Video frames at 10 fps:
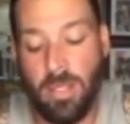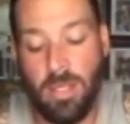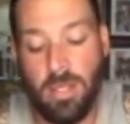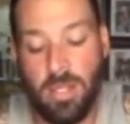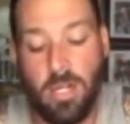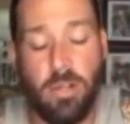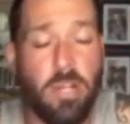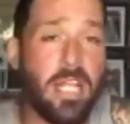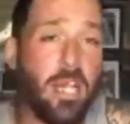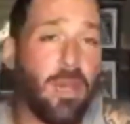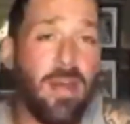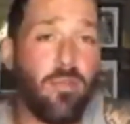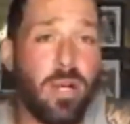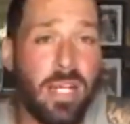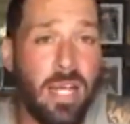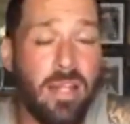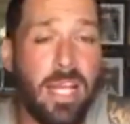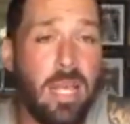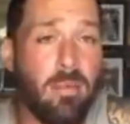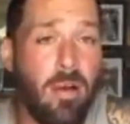huge thank you to everyone again that
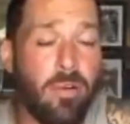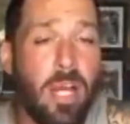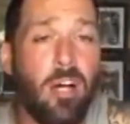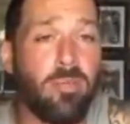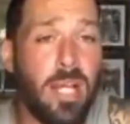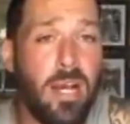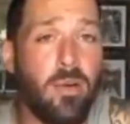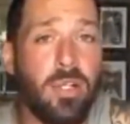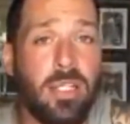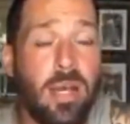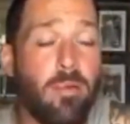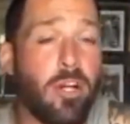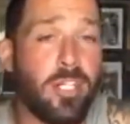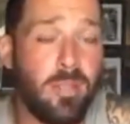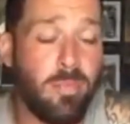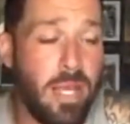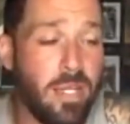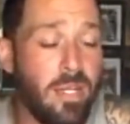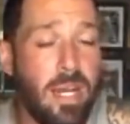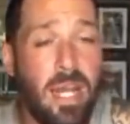came out and helped out and that
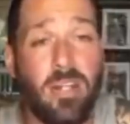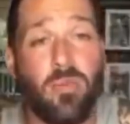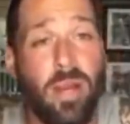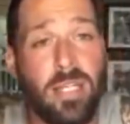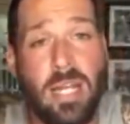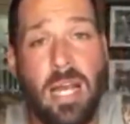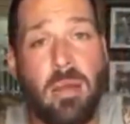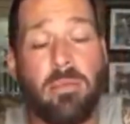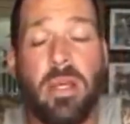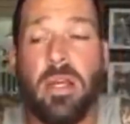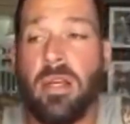participated and had a great time.